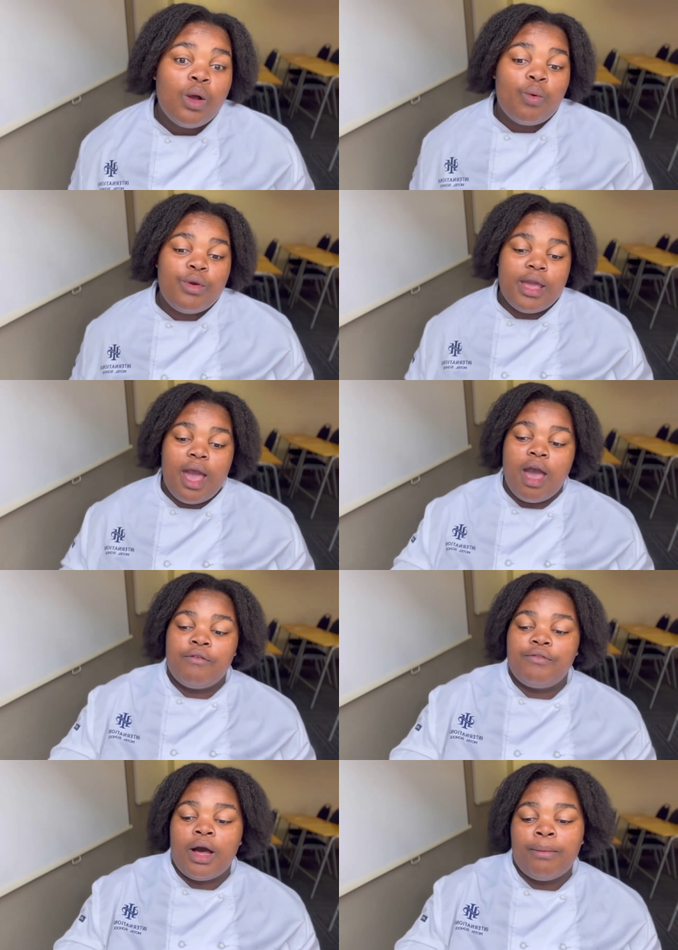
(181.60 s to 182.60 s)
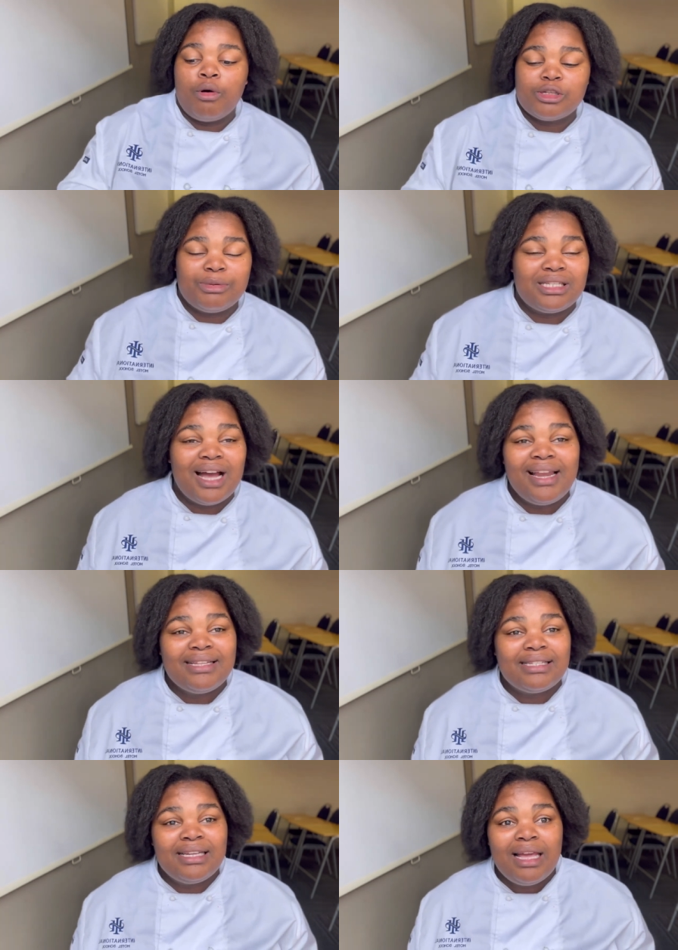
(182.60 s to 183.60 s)
we have um,
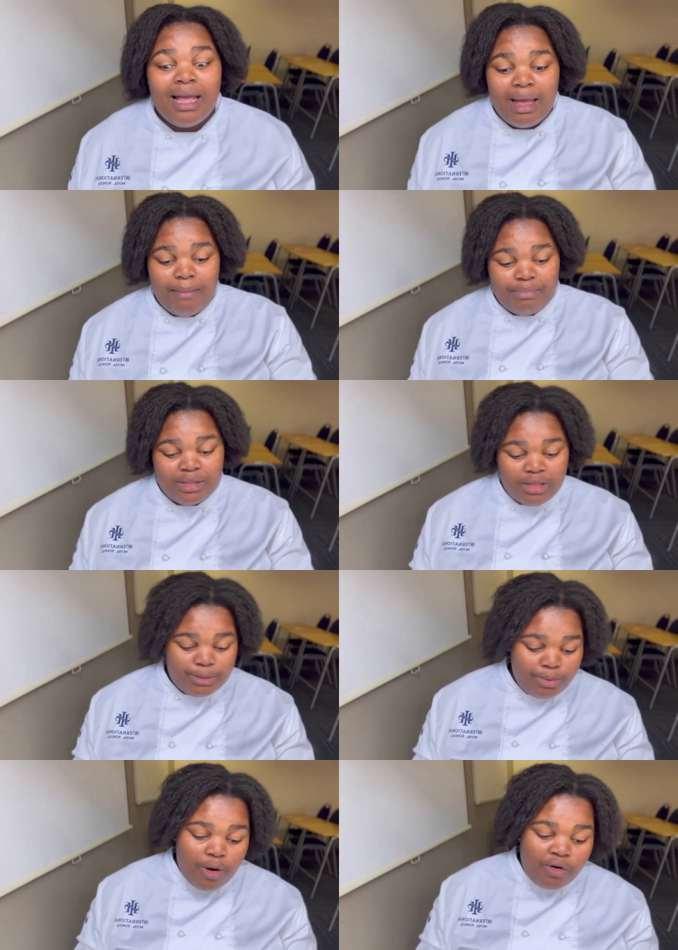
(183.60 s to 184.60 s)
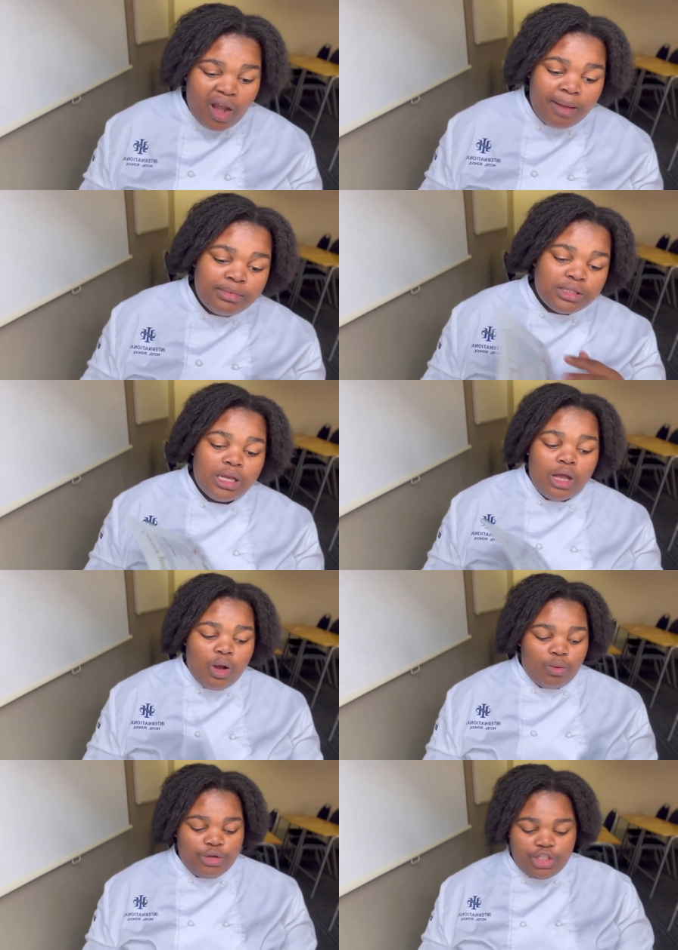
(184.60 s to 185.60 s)
hospitality business programs
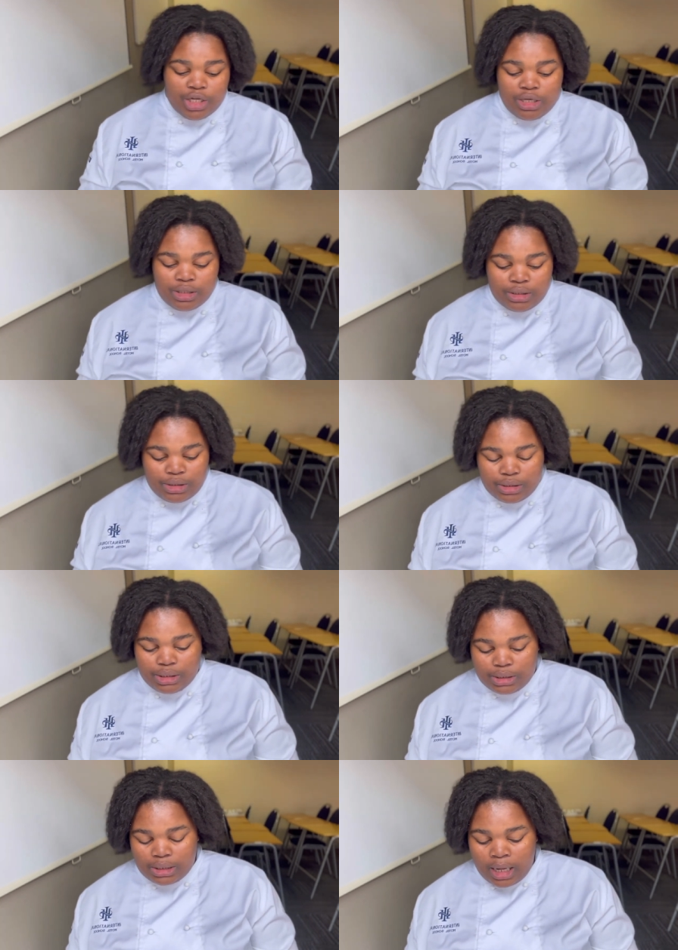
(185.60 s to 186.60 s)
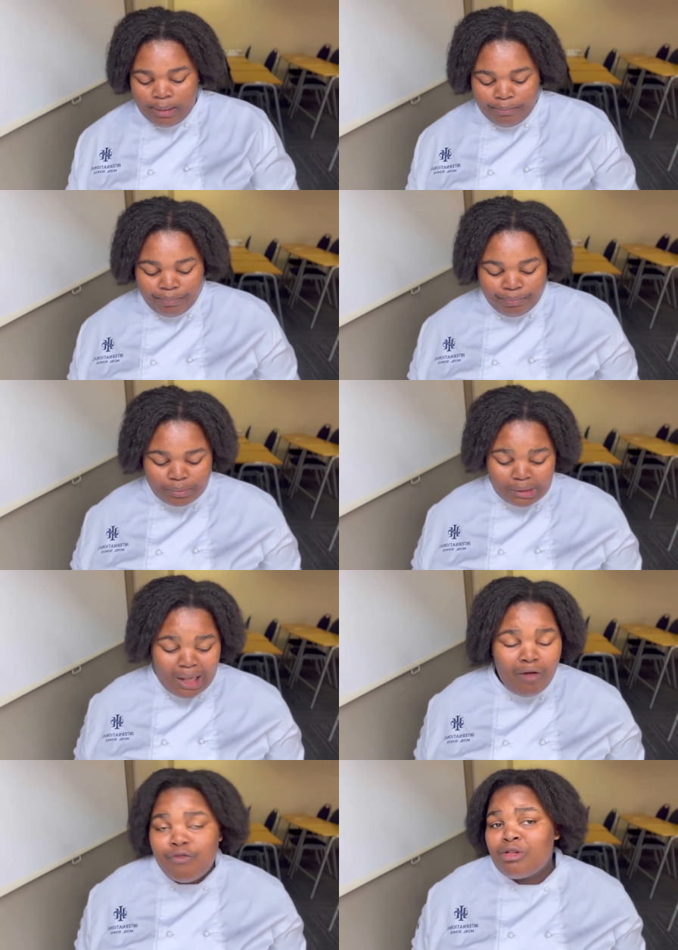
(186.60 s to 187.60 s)
which is um,
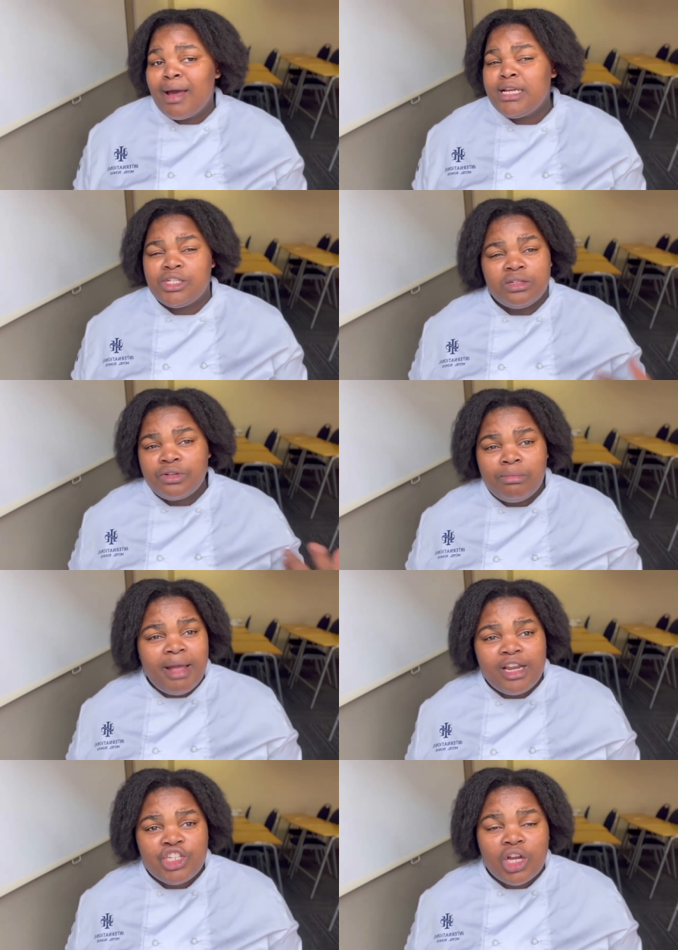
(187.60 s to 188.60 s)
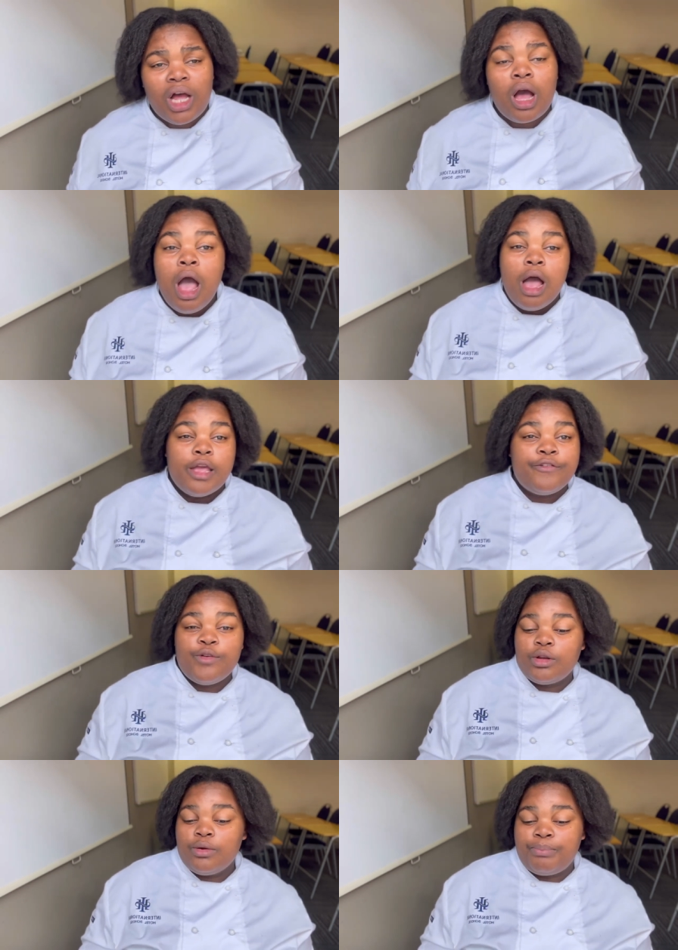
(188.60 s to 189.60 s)
often by general manager if you
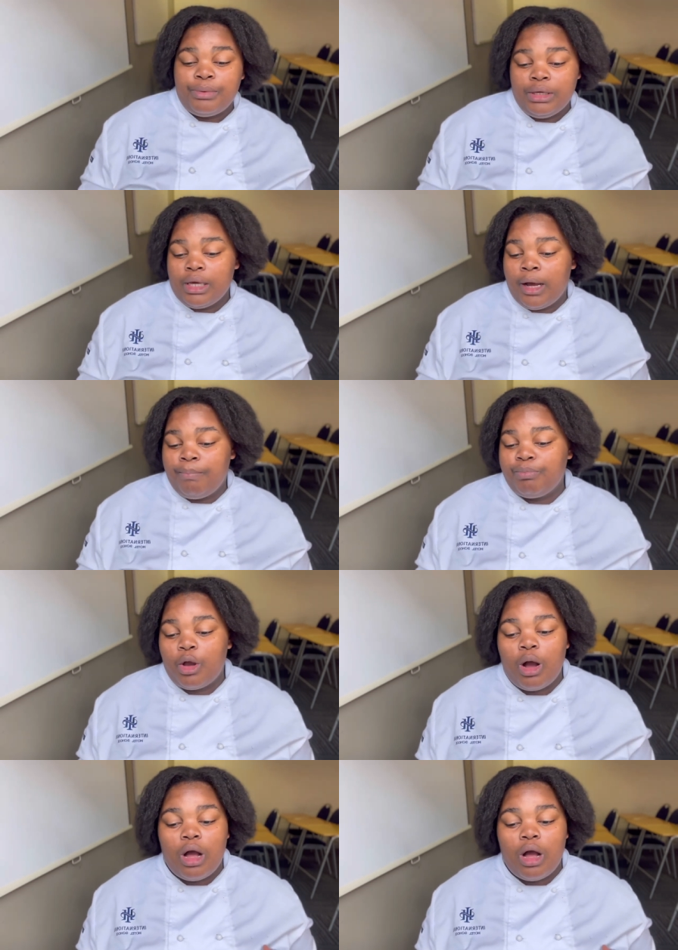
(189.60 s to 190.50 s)
want to be um,